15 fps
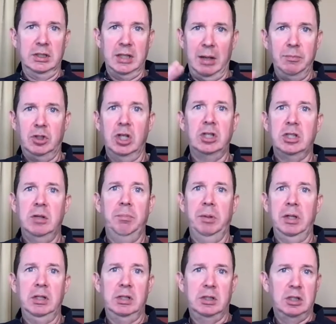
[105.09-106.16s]
I'm just
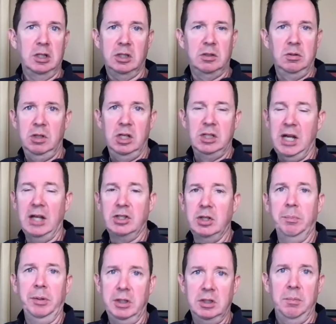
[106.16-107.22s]
simply it's not
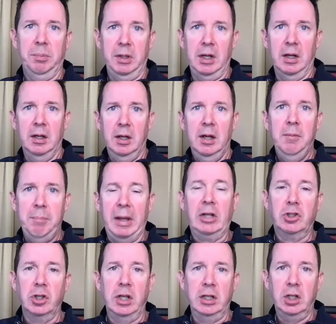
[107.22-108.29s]
simply to make
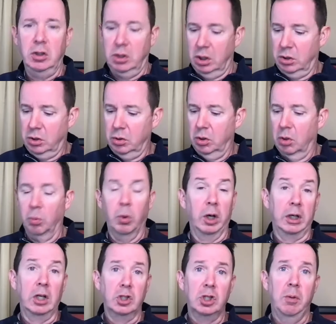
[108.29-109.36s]
sure they do their work.
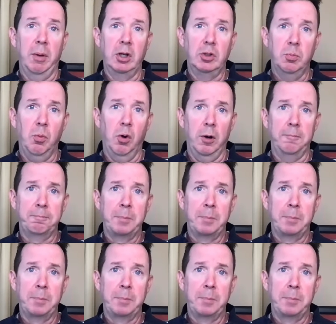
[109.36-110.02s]
It's so much more.